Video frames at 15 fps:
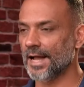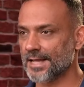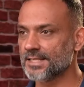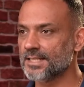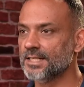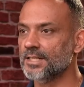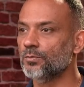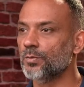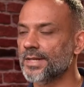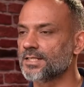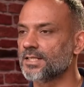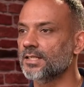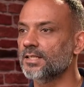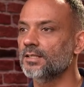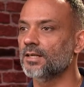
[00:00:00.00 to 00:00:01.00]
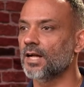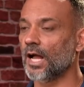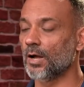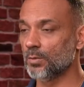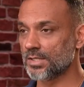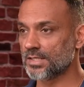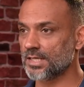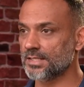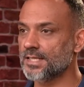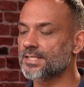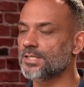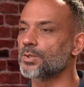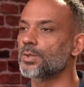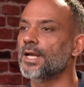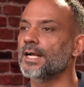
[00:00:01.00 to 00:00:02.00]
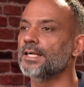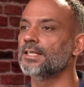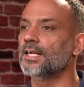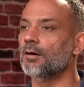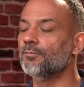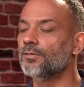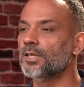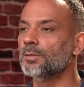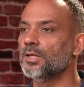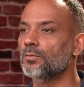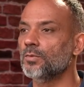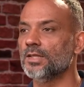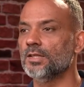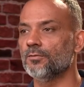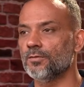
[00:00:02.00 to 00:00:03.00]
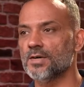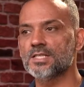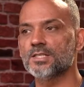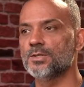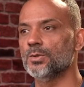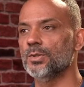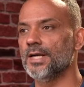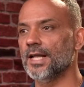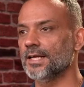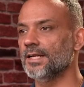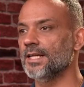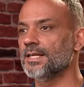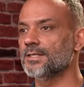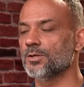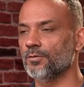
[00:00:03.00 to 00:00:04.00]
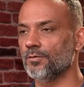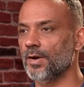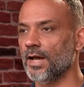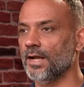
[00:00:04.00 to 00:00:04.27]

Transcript: As an investor, I would suggest you get comfortable with the first two techniques of